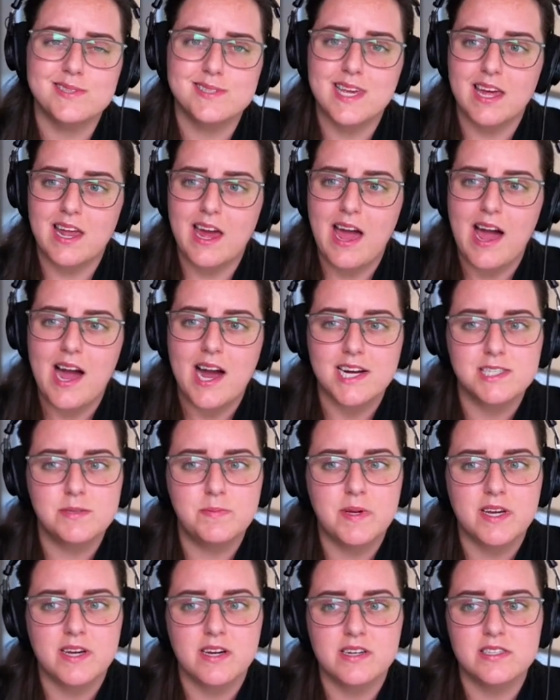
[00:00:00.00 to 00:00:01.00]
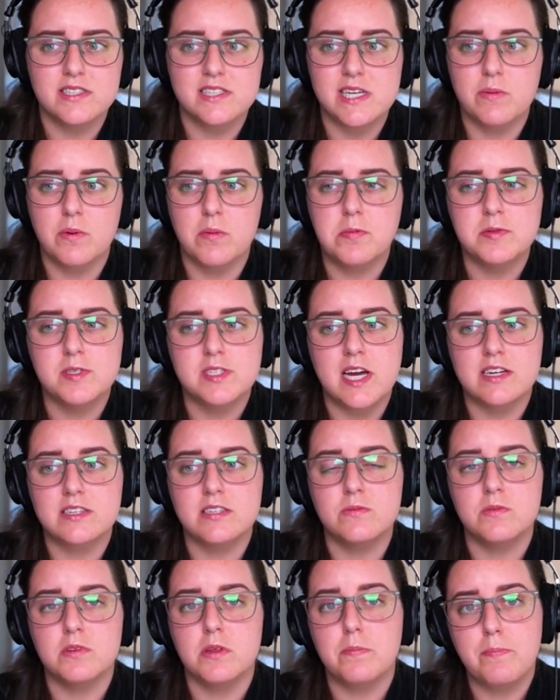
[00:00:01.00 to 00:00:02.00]
get hacked because they were
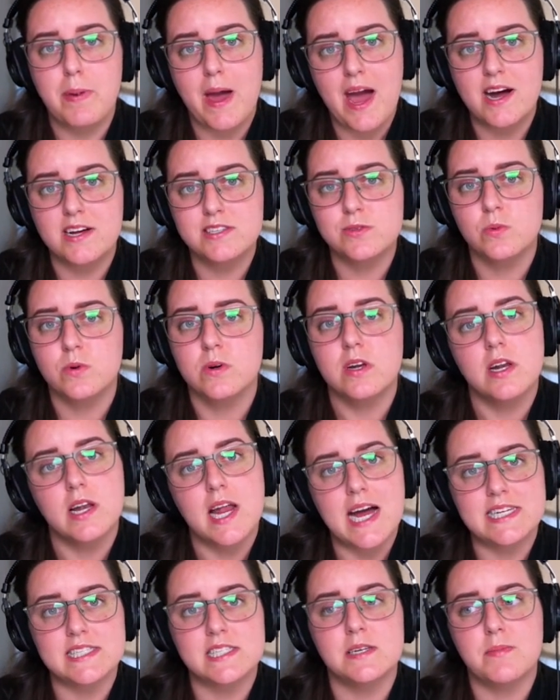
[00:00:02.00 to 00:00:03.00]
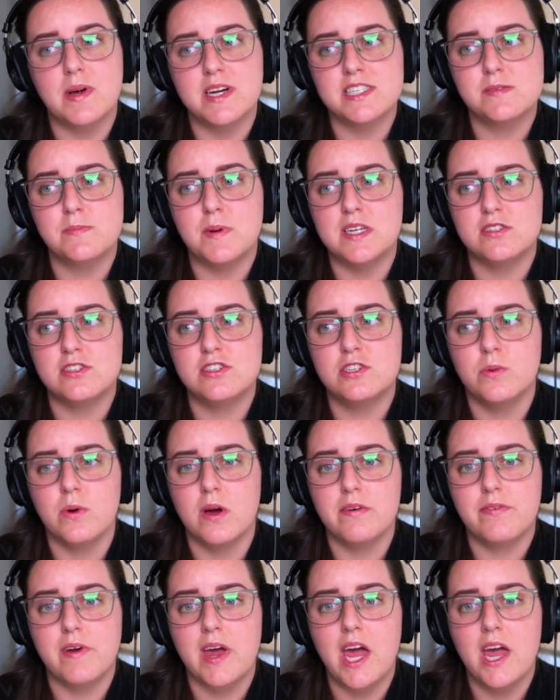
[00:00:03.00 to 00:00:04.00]
protected with a password and SMS-based
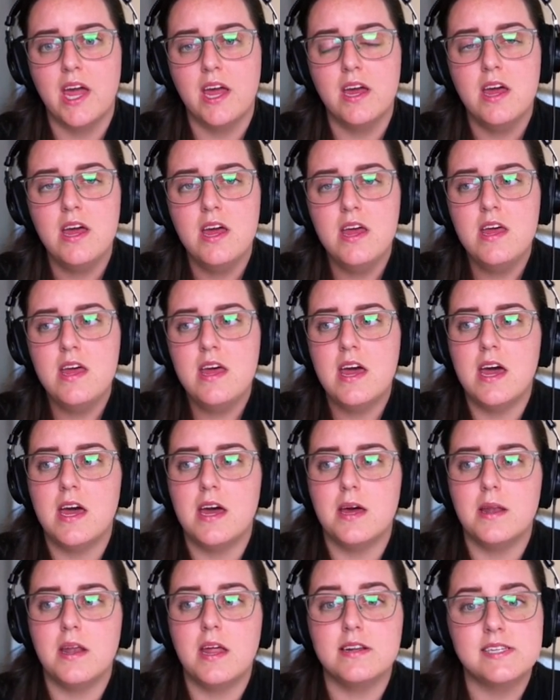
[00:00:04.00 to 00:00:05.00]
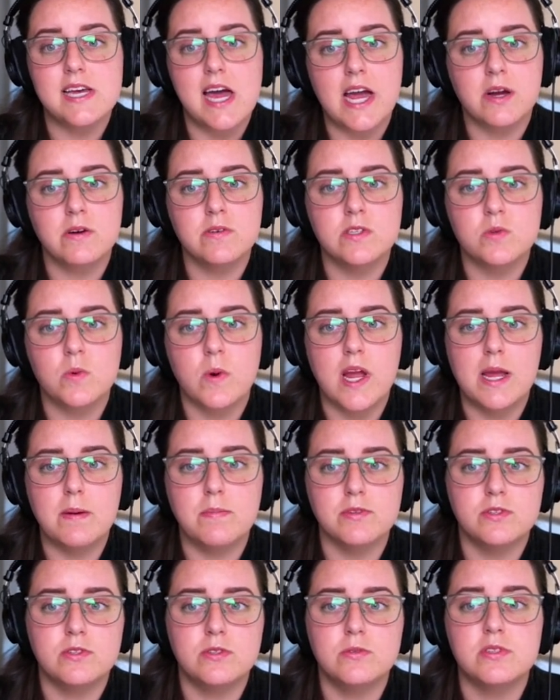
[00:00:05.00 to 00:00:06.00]
2FA, and attackers were
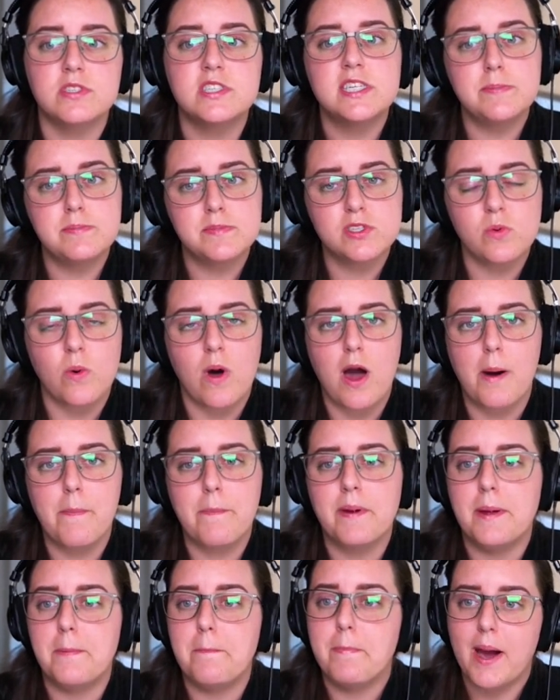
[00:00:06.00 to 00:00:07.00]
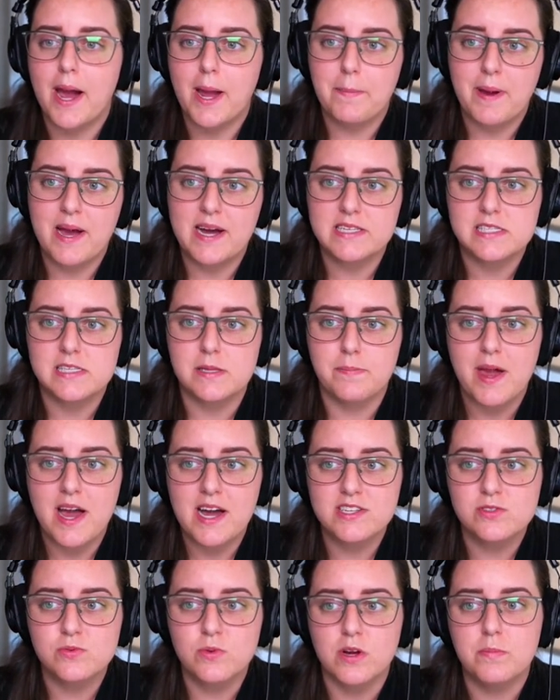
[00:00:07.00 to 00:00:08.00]
able to SIM swap and bypass the
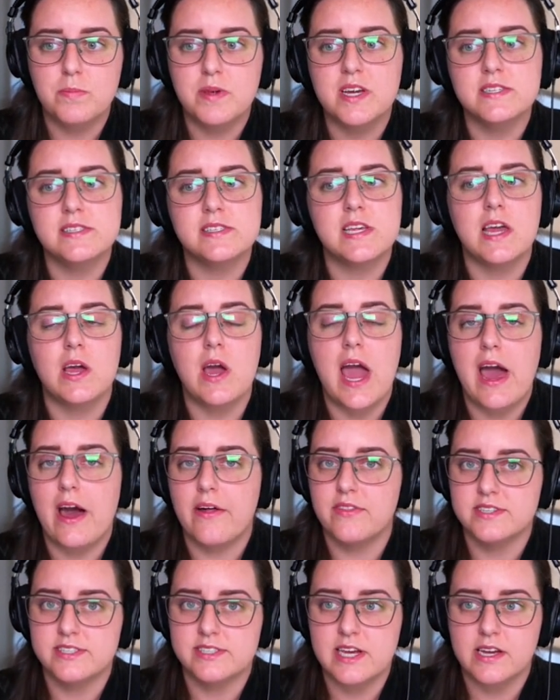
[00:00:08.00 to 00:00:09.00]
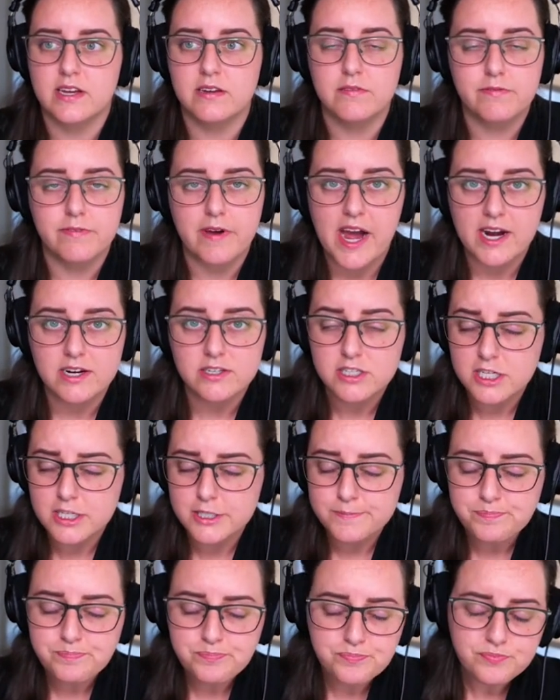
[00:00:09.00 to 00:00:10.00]
password because they had the second factor.